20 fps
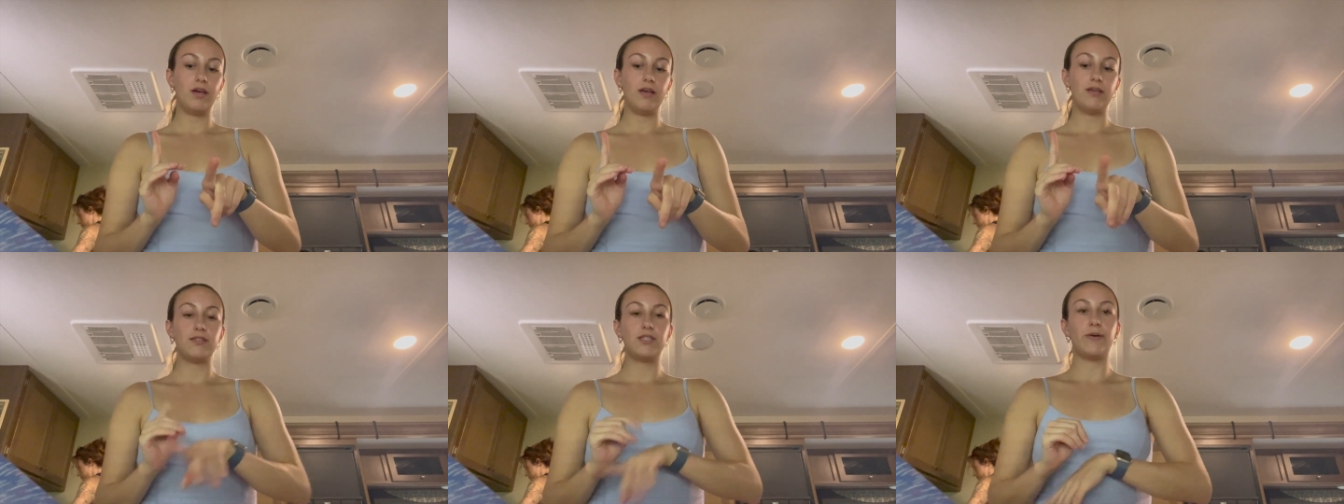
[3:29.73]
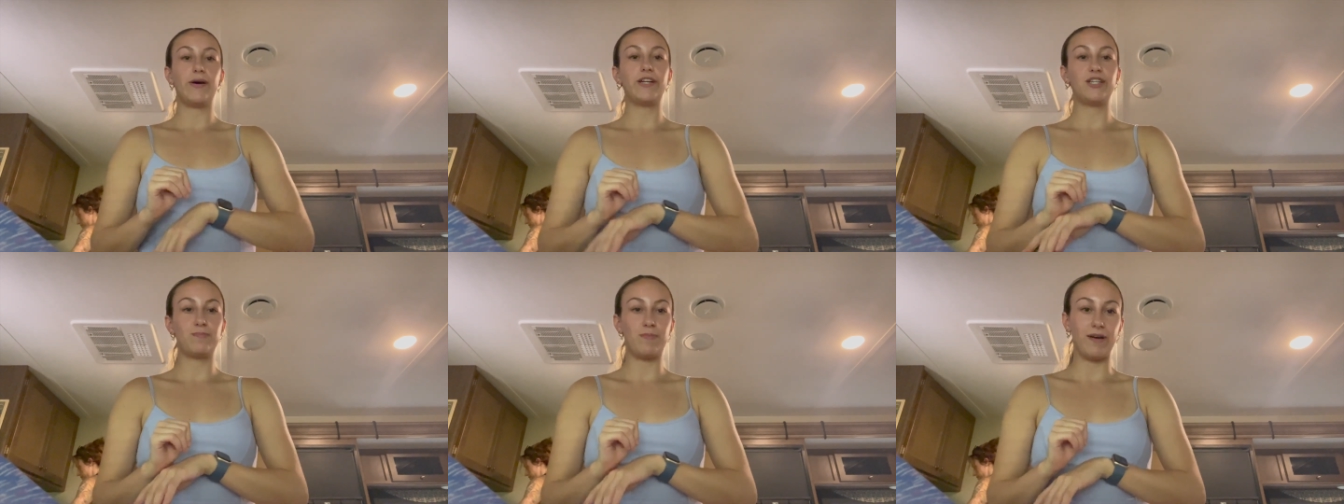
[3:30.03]
So
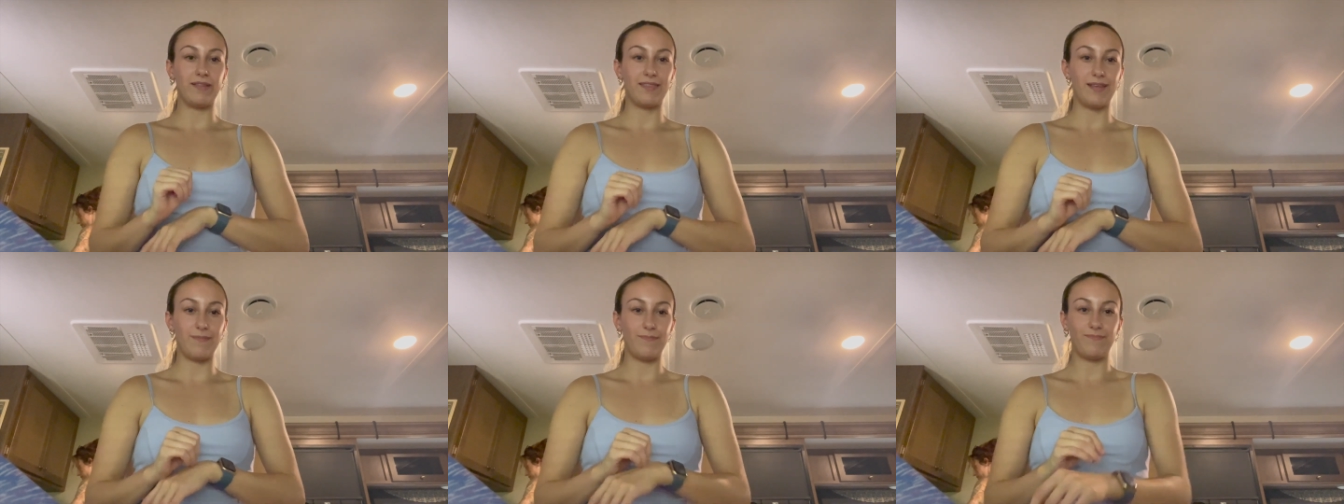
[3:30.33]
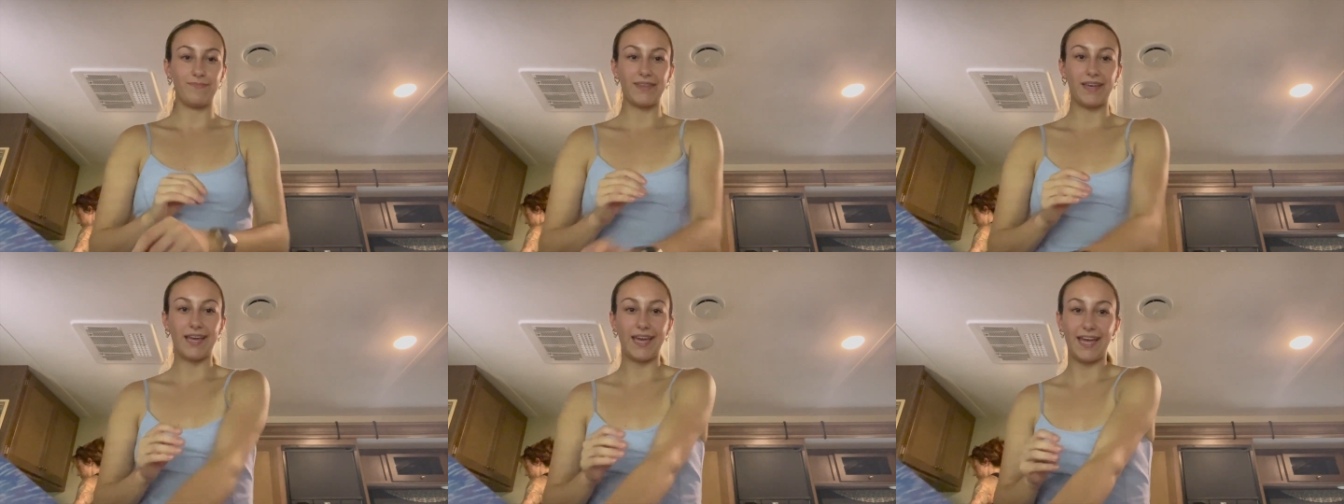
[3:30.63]
I just bought them
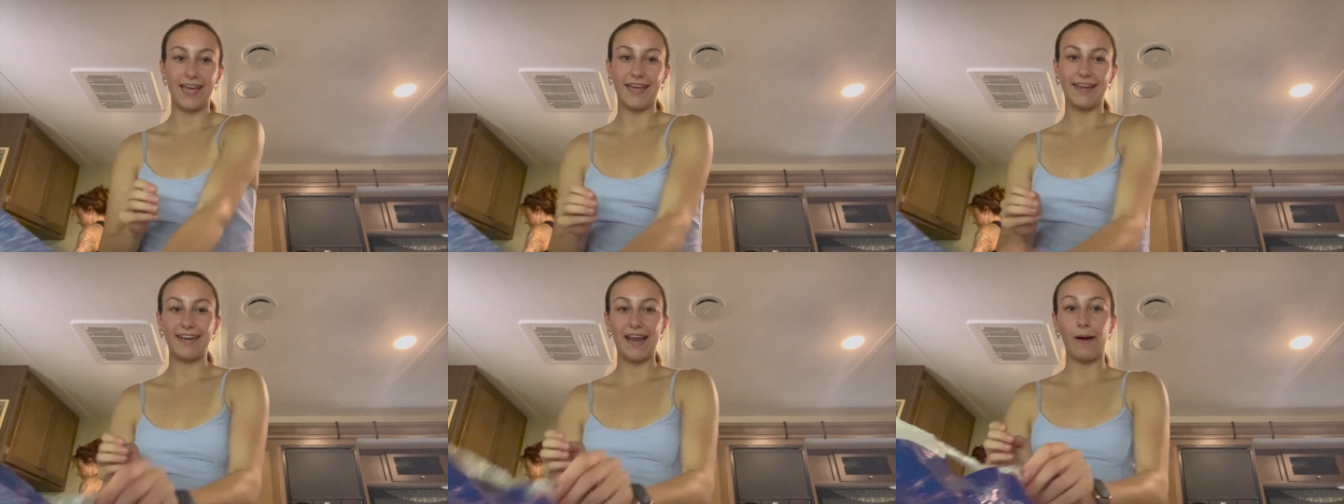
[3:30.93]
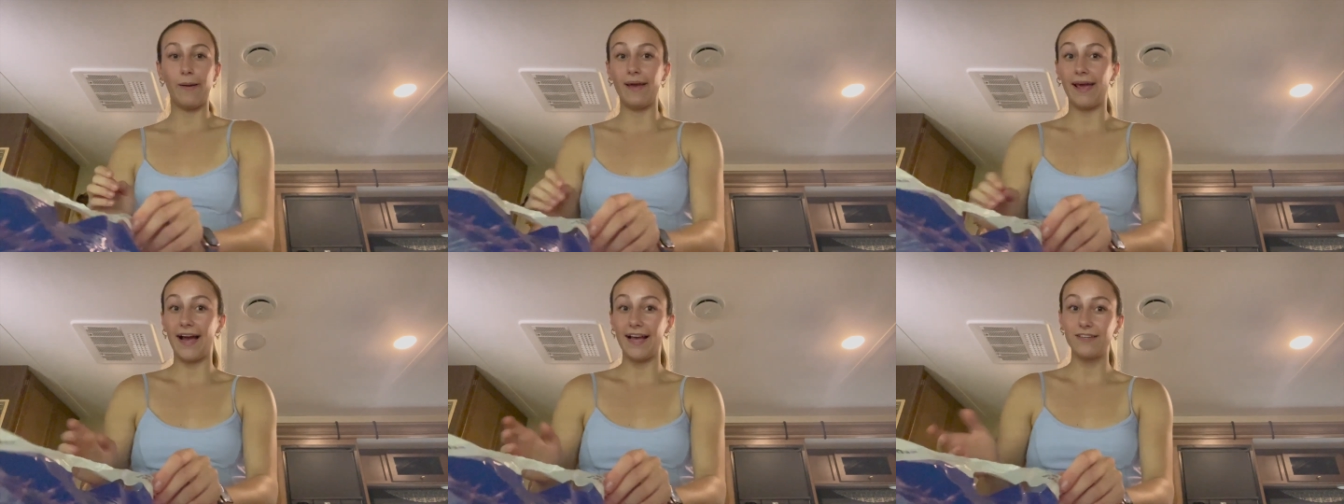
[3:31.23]
and
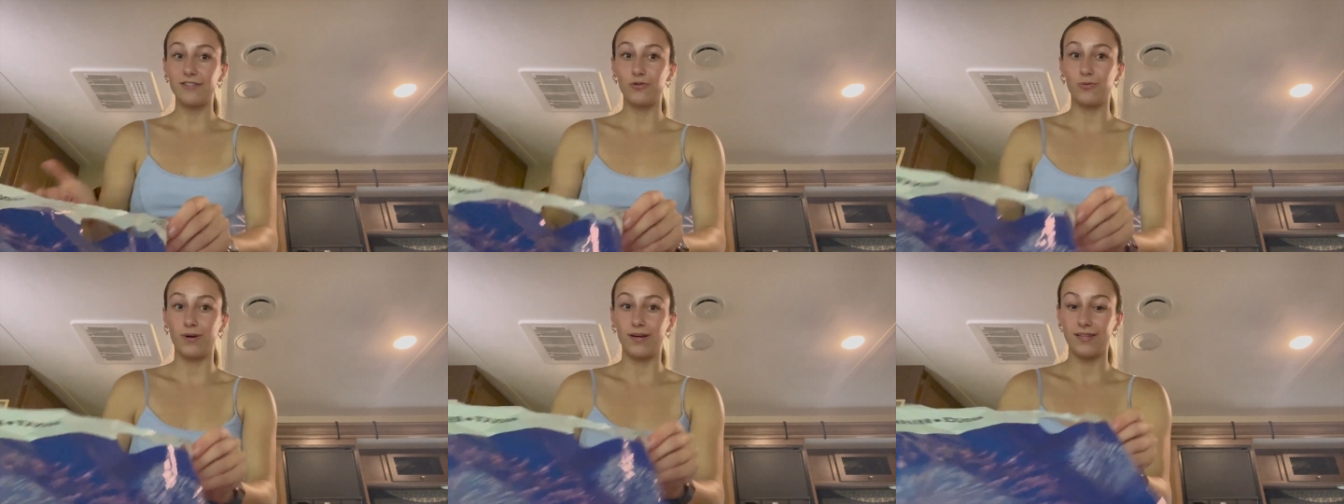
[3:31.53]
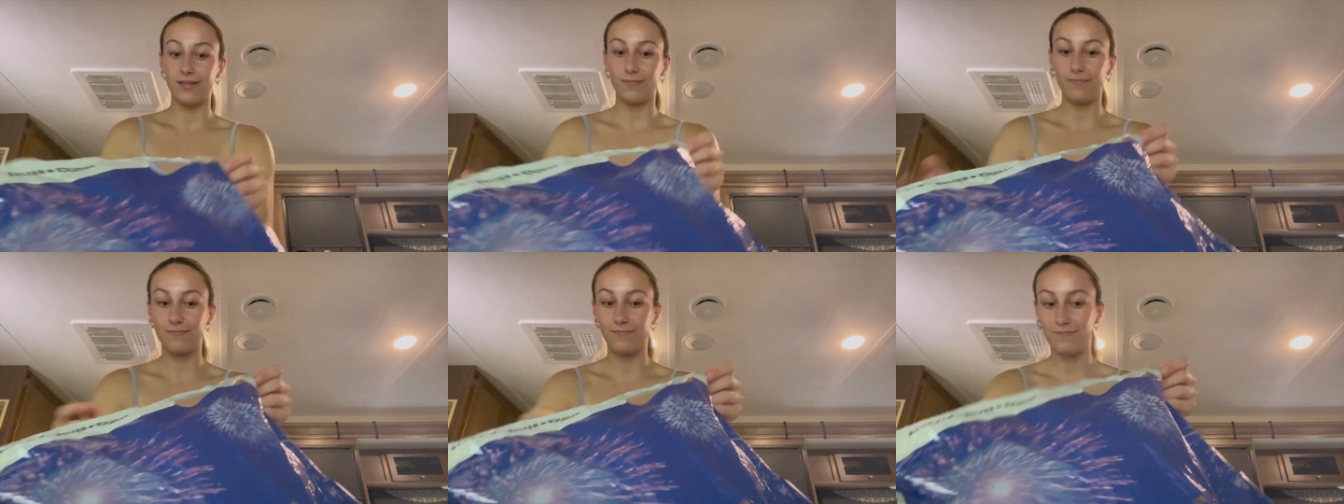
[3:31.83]
now he has to wear
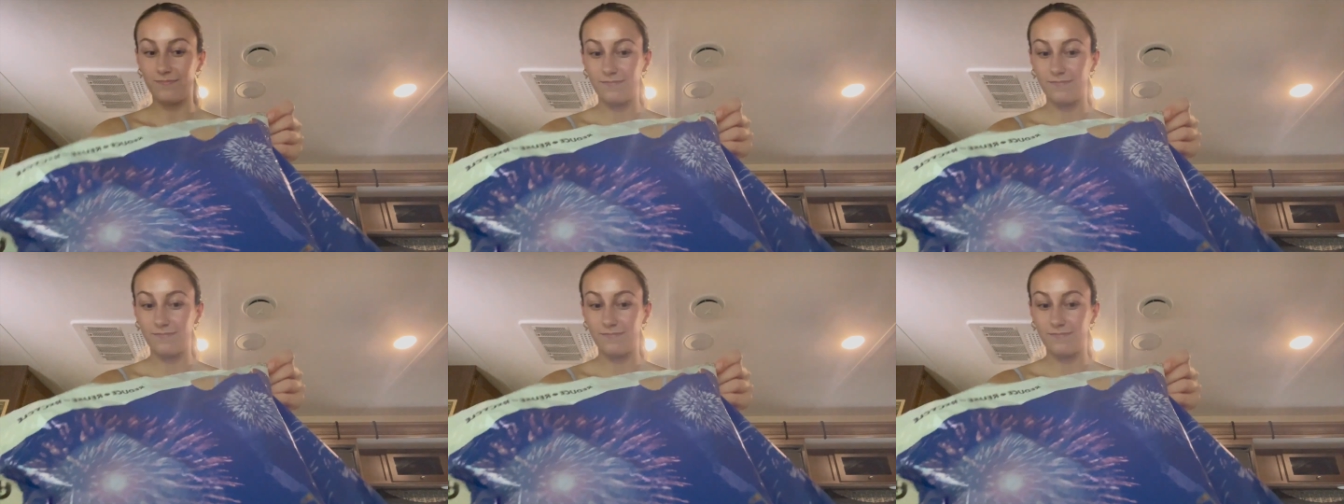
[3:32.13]
them.